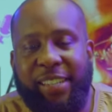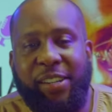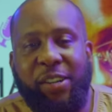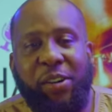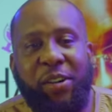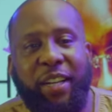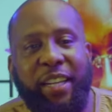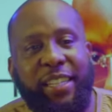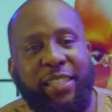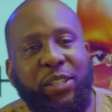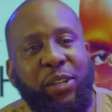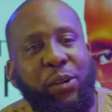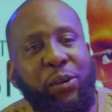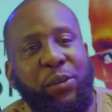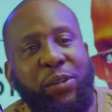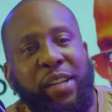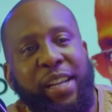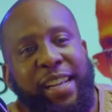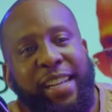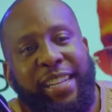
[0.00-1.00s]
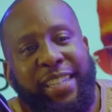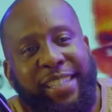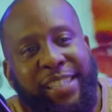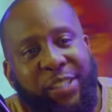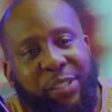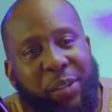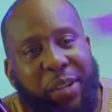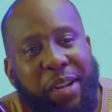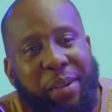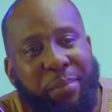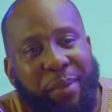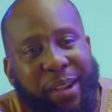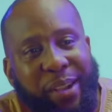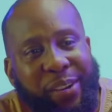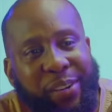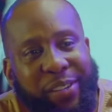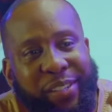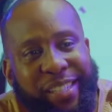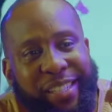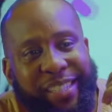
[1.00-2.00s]
Okay, so she's talking
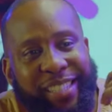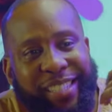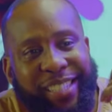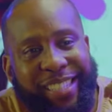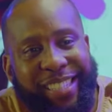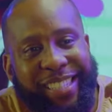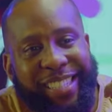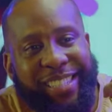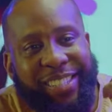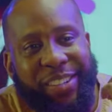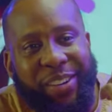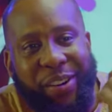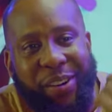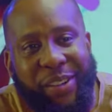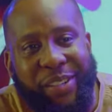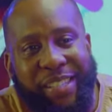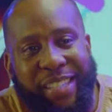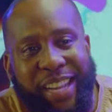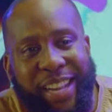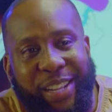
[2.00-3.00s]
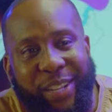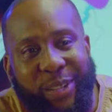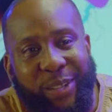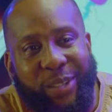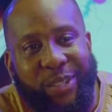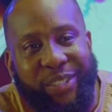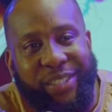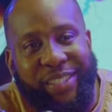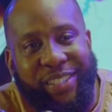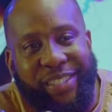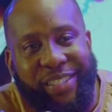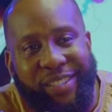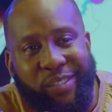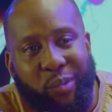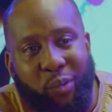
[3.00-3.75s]
about these girls that use